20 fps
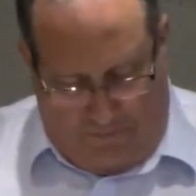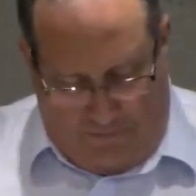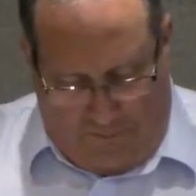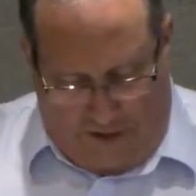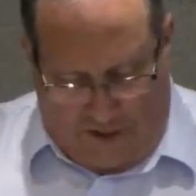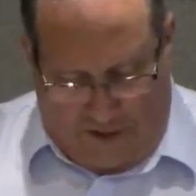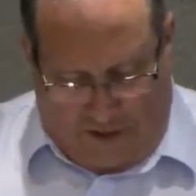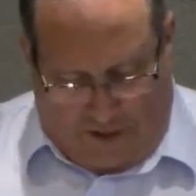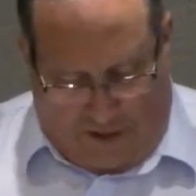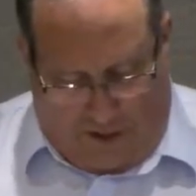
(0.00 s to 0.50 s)

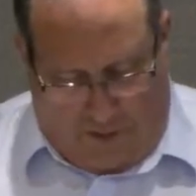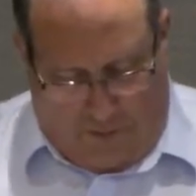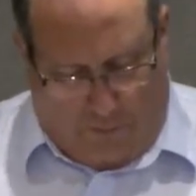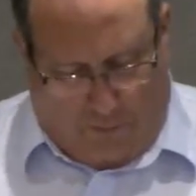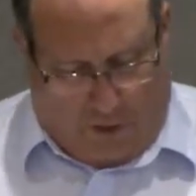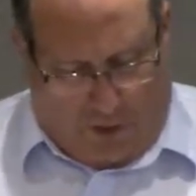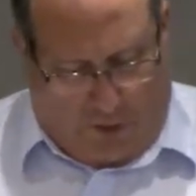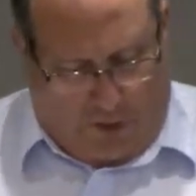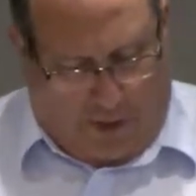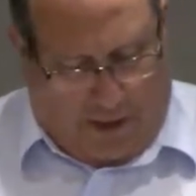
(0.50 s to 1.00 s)
He said, Let them
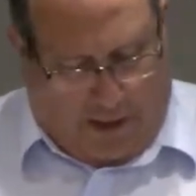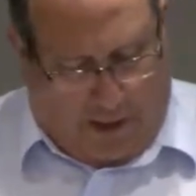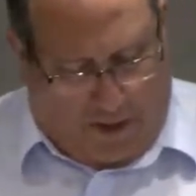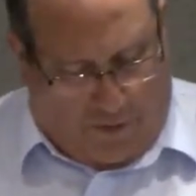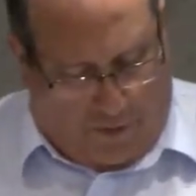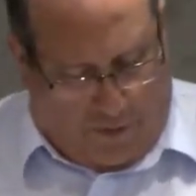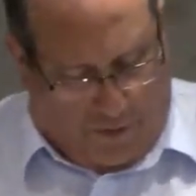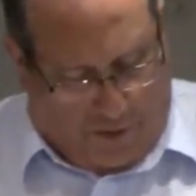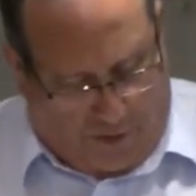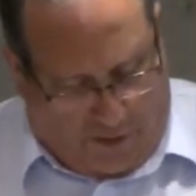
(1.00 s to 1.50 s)
grow
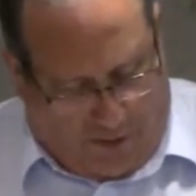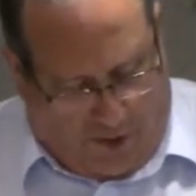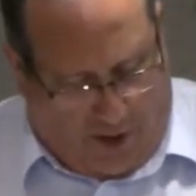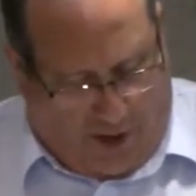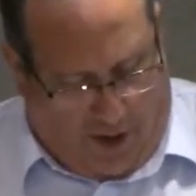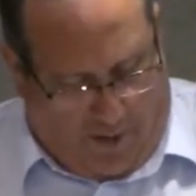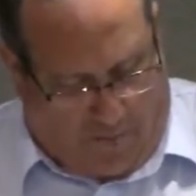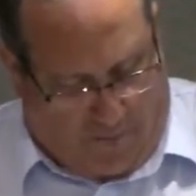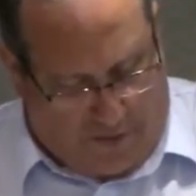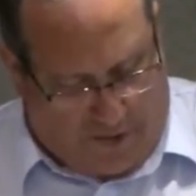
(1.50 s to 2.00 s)
together until the
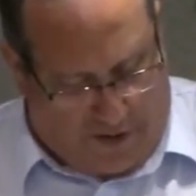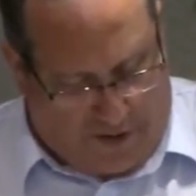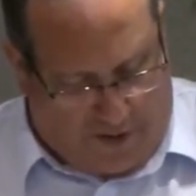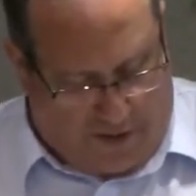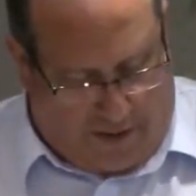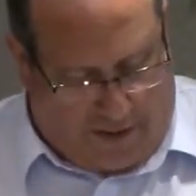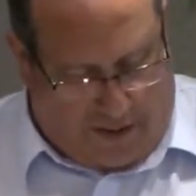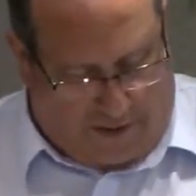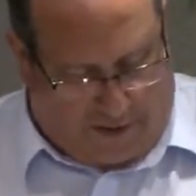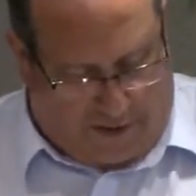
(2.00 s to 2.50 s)
harvest,
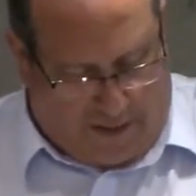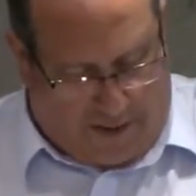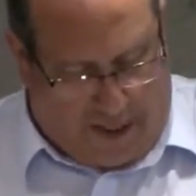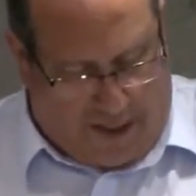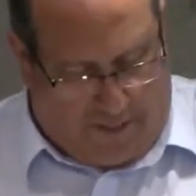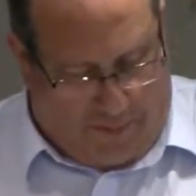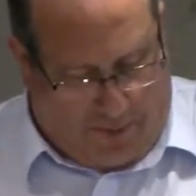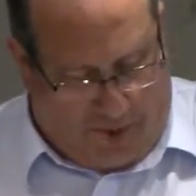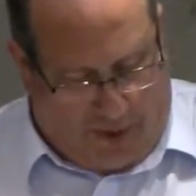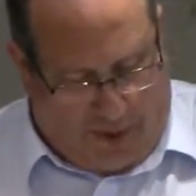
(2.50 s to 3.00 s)
and at the
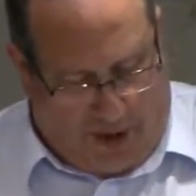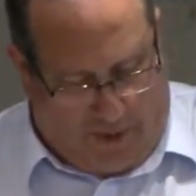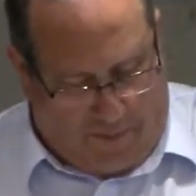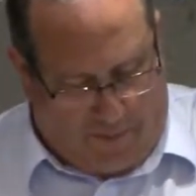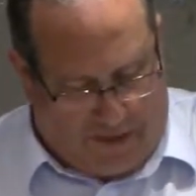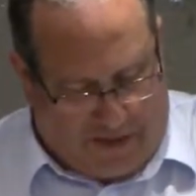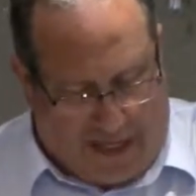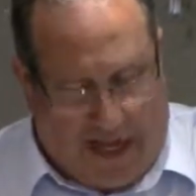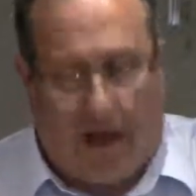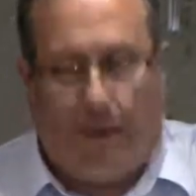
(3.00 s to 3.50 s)
time of the
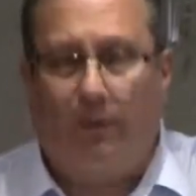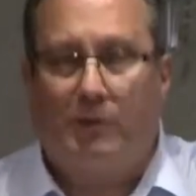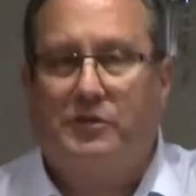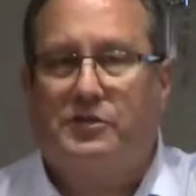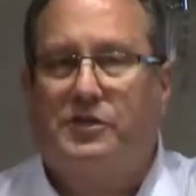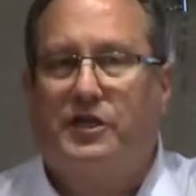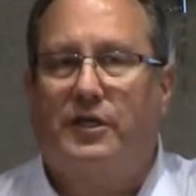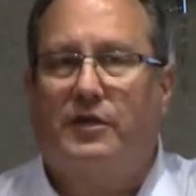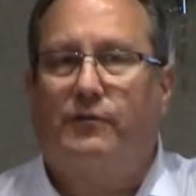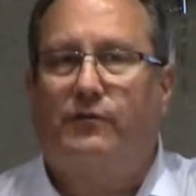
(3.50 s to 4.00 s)
harvest I will
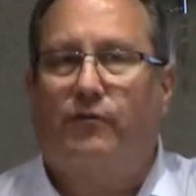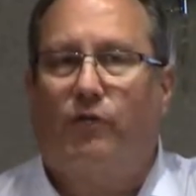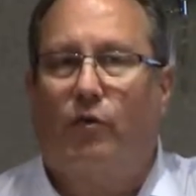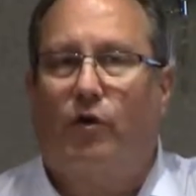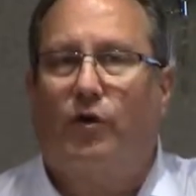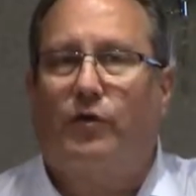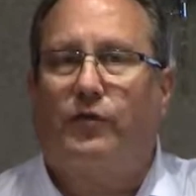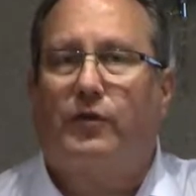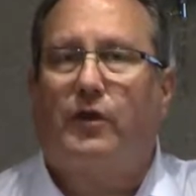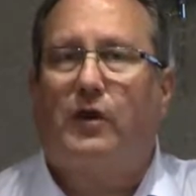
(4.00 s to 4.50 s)
send
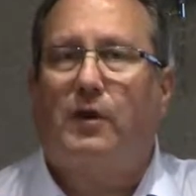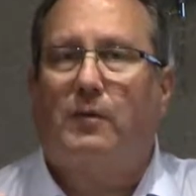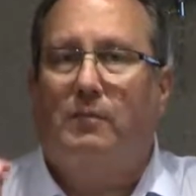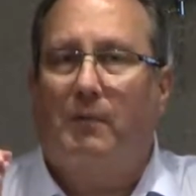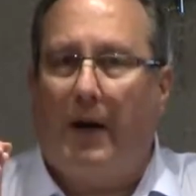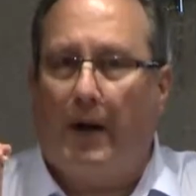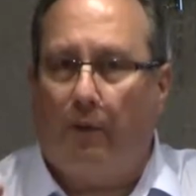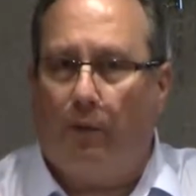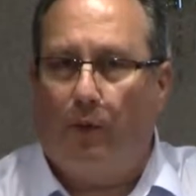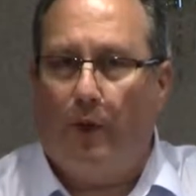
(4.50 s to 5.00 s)
forth
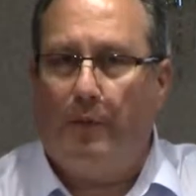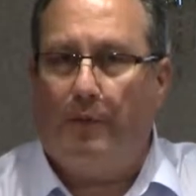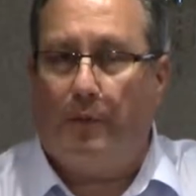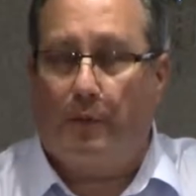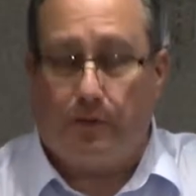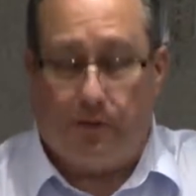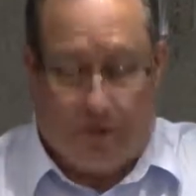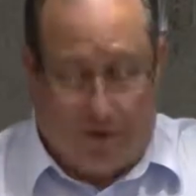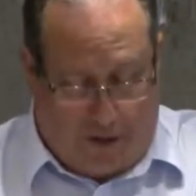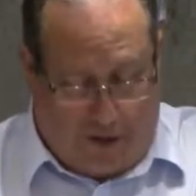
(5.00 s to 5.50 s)
my
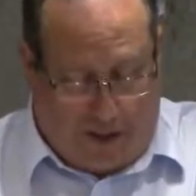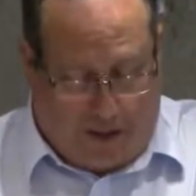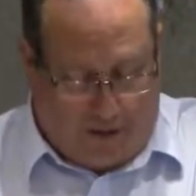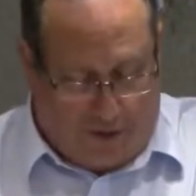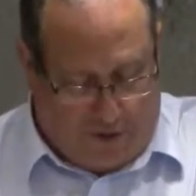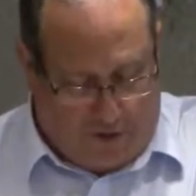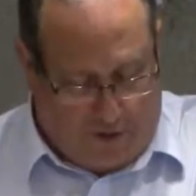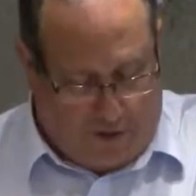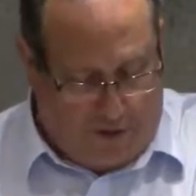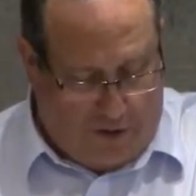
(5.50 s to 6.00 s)
reapers, the
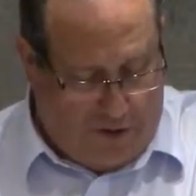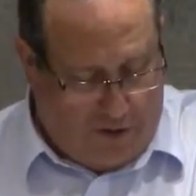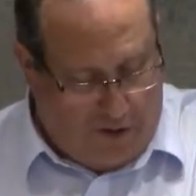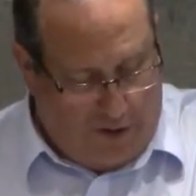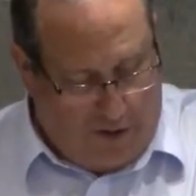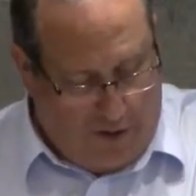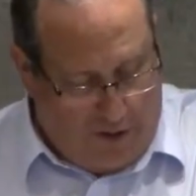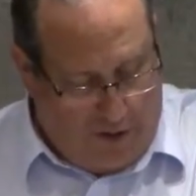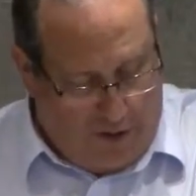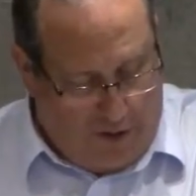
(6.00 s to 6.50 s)
angels,
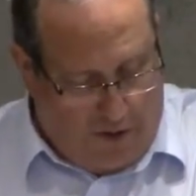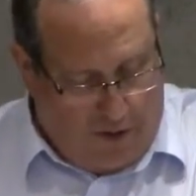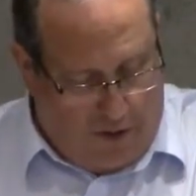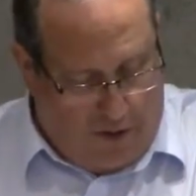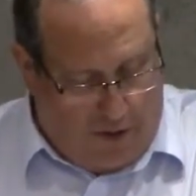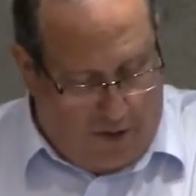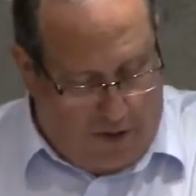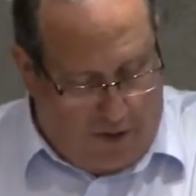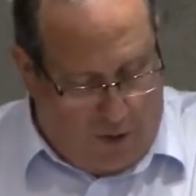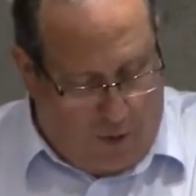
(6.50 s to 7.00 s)

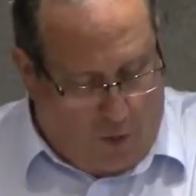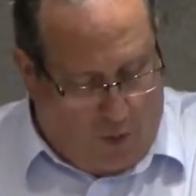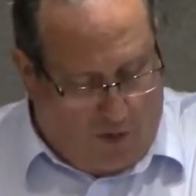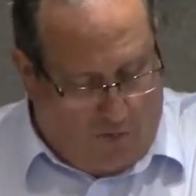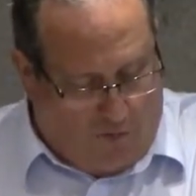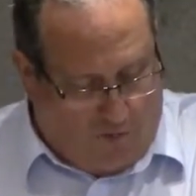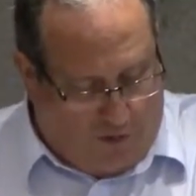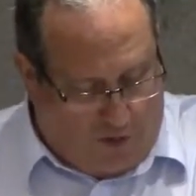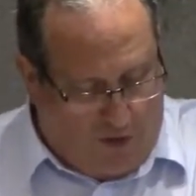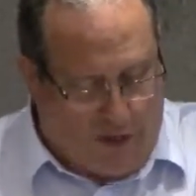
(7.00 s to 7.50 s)
who will
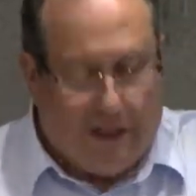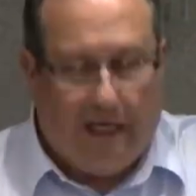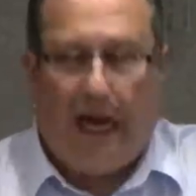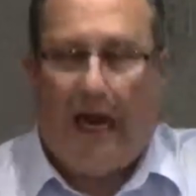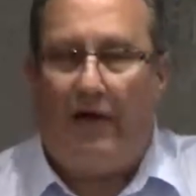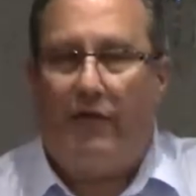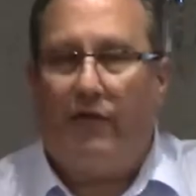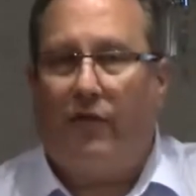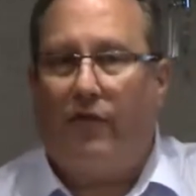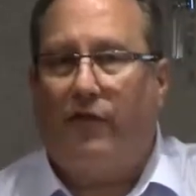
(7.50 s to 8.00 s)
first
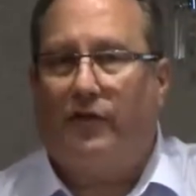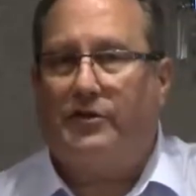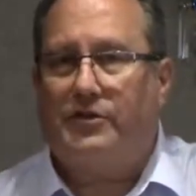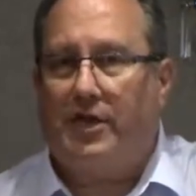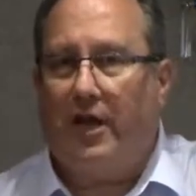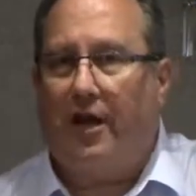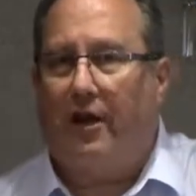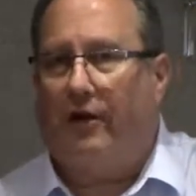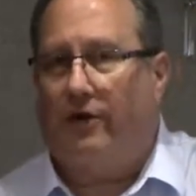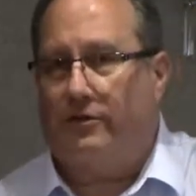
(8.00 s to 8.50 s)
gather the
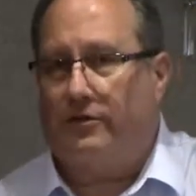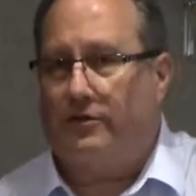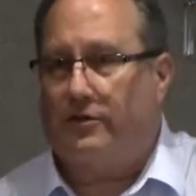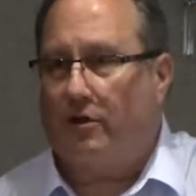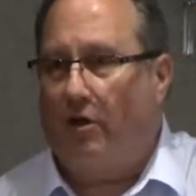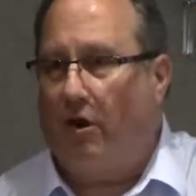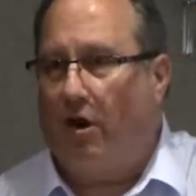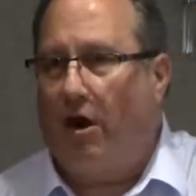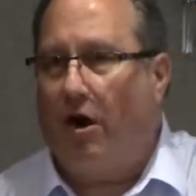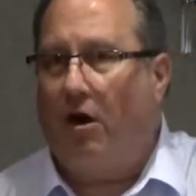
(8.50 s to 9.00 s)
tares,
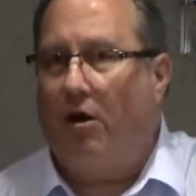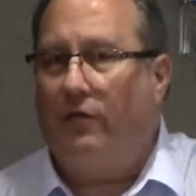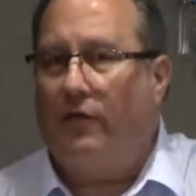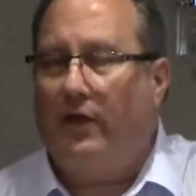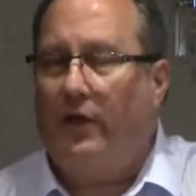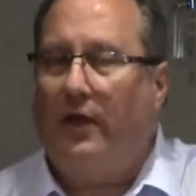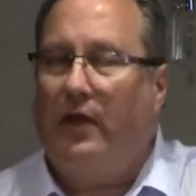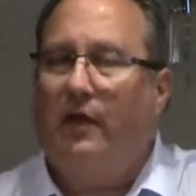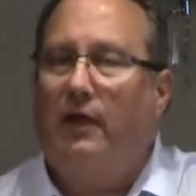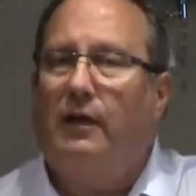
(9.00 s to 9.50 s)
all
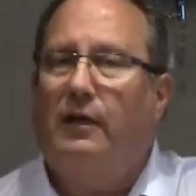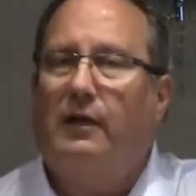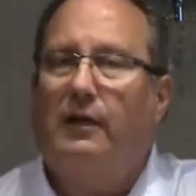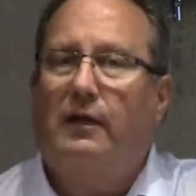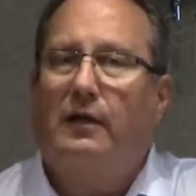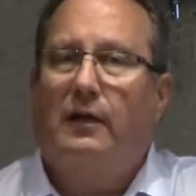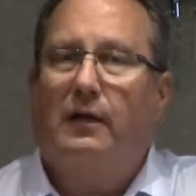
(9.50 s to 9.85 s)
the